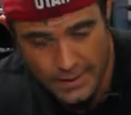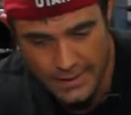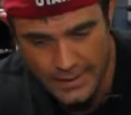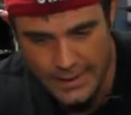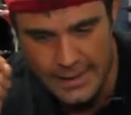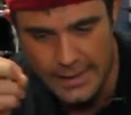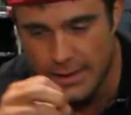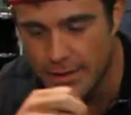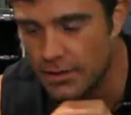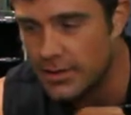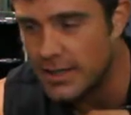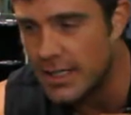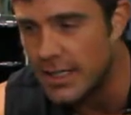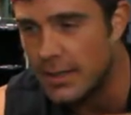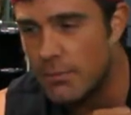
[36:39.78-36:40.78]
He
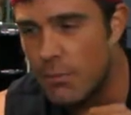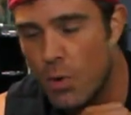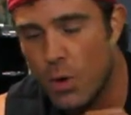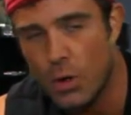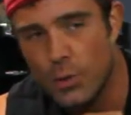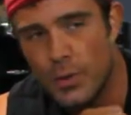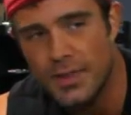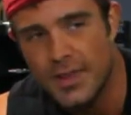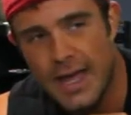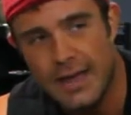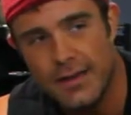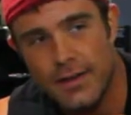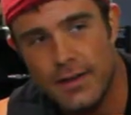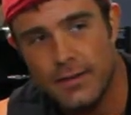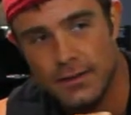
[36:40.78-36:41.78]
did more with that
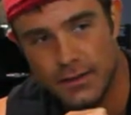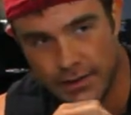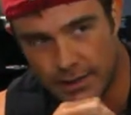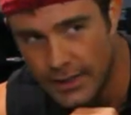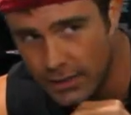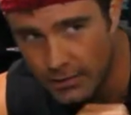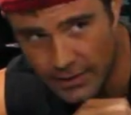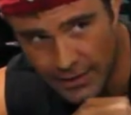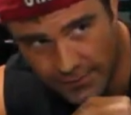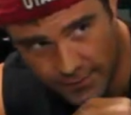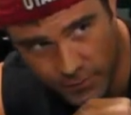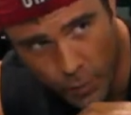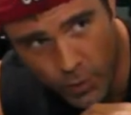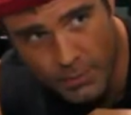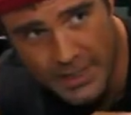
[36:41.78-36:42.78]
literally
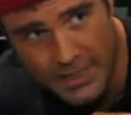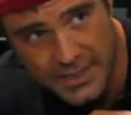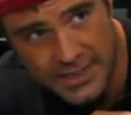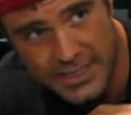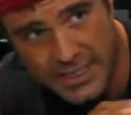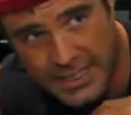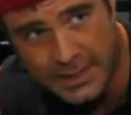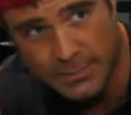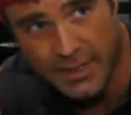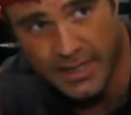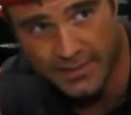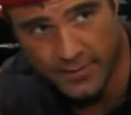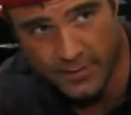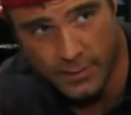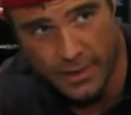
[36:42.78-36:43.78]
4 minutes than anybody
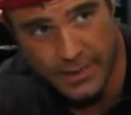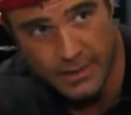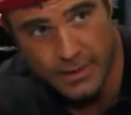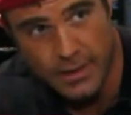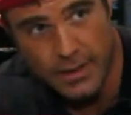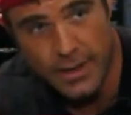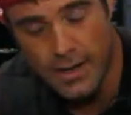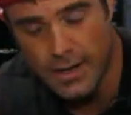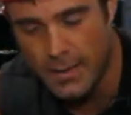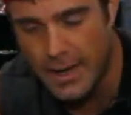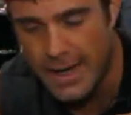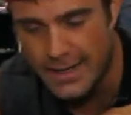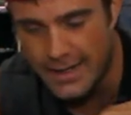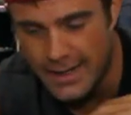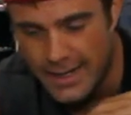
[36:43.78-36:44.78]
I've ever met.
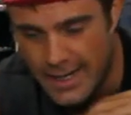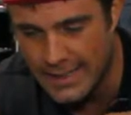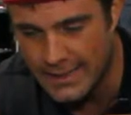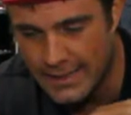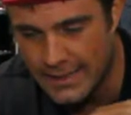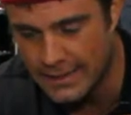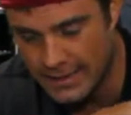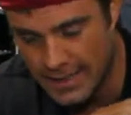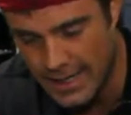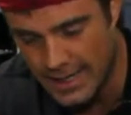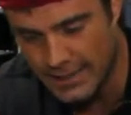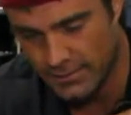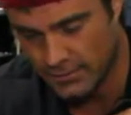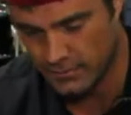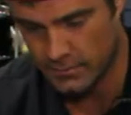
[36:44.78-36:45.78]

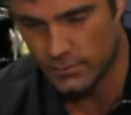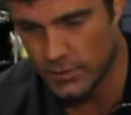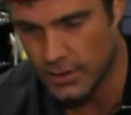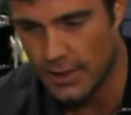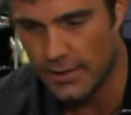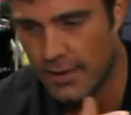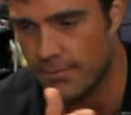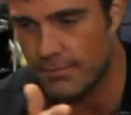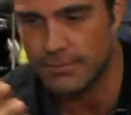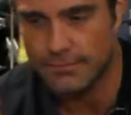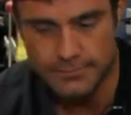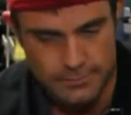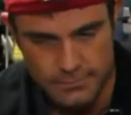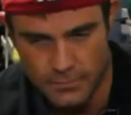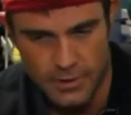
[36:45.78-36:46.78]
99, well, I've
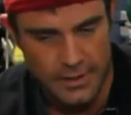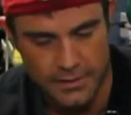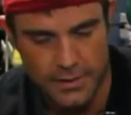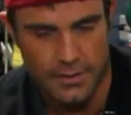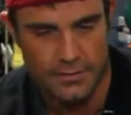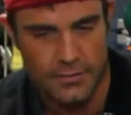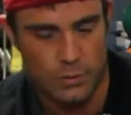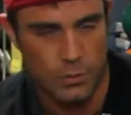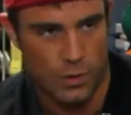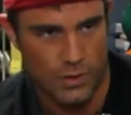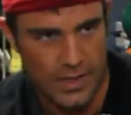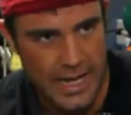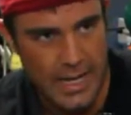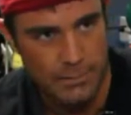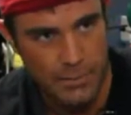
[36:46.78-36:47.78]
got a few more than
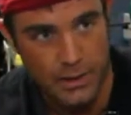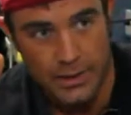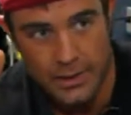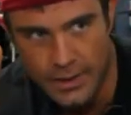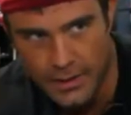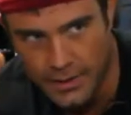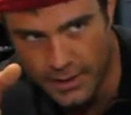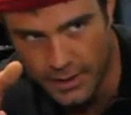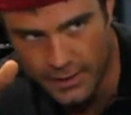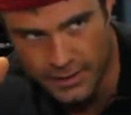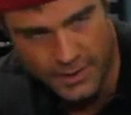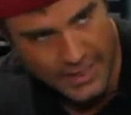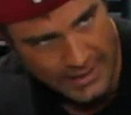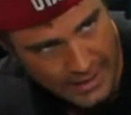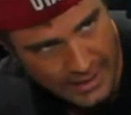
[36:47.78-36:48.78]
that, but the other
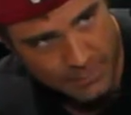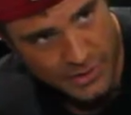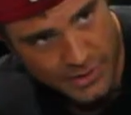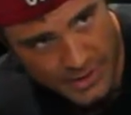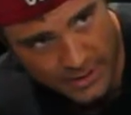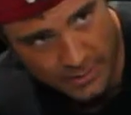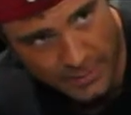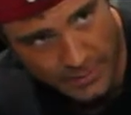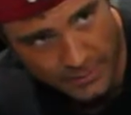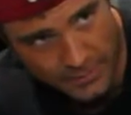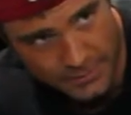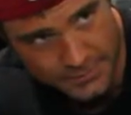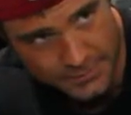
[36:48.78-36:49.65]
99% of the people,